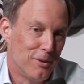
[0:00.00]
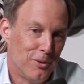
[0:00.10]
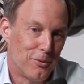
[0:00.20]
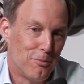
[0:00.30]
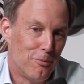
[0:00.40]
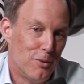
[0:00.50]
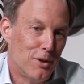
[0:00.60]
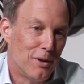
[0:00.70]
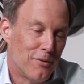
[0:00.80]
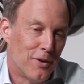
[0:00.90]
It was
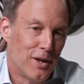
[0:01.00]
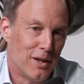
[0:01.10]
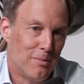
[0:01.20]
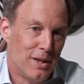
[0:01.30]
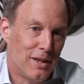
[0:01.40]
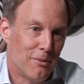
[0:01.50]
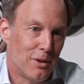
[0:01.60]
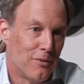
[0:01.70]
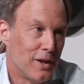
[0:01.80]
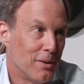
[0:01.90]
really fun to be there with
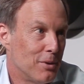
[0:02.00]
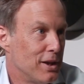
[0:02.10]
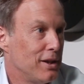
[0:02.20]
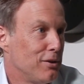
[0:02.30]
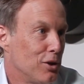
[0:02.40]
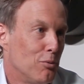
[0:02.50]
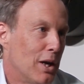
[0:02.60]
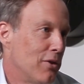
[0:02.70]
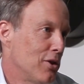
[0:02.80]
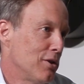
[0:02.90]
the family. Good
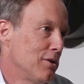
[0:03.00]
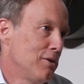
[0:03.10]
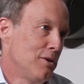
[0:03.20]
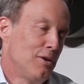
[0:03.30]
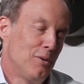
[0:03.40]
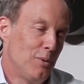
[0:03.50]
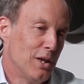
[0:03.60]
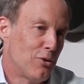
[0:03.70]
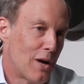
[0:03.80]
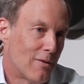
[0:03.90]
weather. We
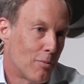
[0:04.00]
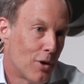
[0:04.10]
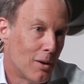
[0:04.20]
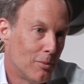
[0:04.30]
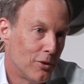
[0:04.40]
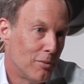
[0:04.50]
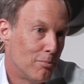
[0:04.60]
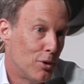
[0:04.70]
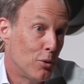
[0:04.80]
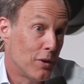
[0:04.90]
had travel problems on
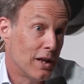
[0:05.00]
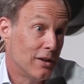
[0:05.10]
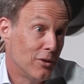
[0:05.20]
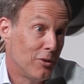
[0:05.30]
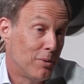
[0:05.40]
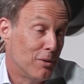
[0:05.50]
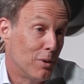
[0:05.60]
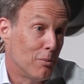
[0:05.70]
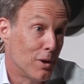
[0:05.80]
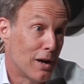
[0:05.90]
both ends, but
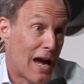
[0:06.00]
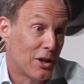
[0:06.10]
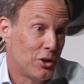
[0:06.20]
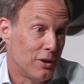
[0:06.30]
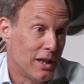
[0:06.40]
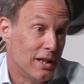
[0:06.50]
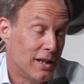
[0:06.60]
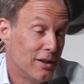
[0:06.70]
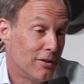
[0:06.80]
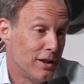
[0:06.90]
when we were actually in
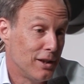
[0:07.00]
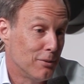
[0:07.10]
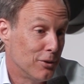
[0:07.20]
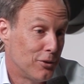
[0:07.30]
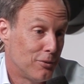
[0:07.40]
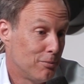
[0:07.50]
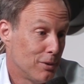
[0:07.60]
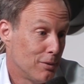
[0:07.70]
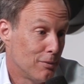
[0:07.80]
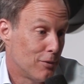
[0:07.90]
Italy, it was
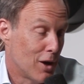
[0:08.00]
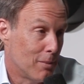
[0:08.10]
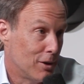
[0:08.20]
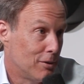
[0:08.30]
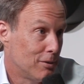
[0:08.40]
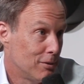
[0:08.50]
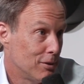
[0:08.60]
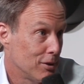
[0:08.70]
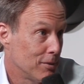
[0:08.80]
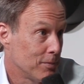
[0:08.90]
phenomenal. Where,
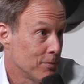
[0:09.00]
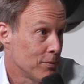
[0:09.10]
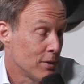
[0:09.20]
where did you go?